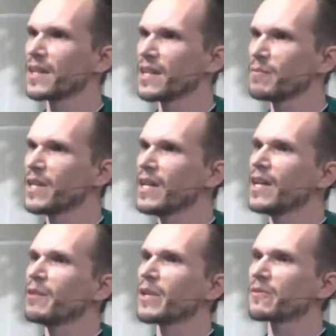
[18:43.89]
them,
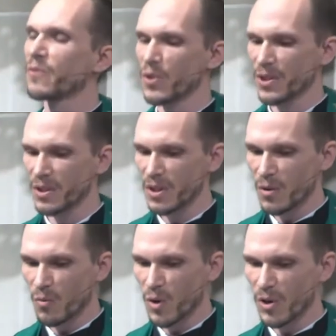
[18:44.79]
but for the
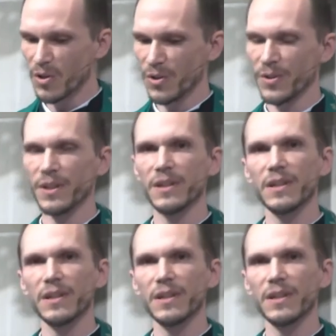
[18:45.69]
world.